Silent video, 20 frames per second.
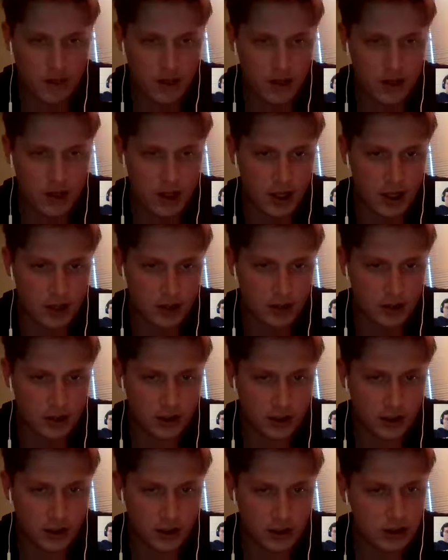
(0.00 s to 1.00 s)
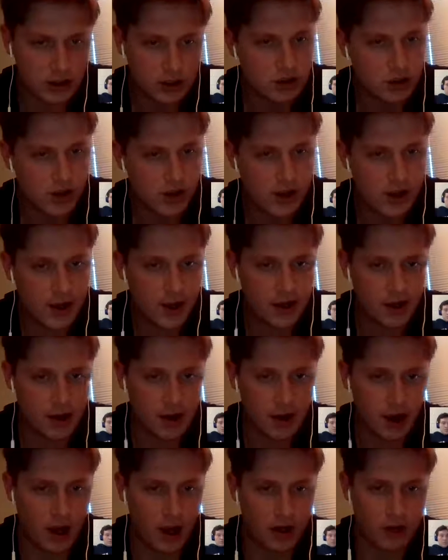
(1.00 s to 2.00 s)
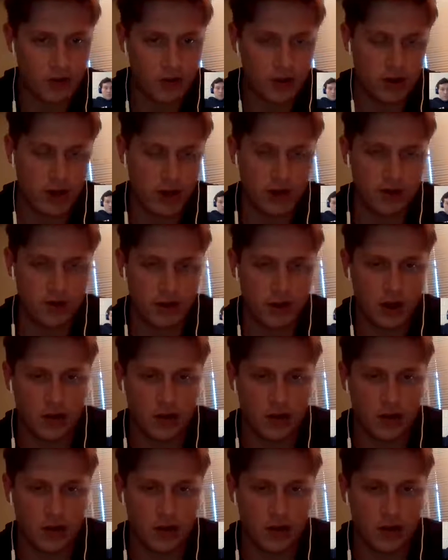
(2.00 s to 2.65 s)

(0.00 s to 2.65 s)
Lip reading: then. And I can read that if you guys would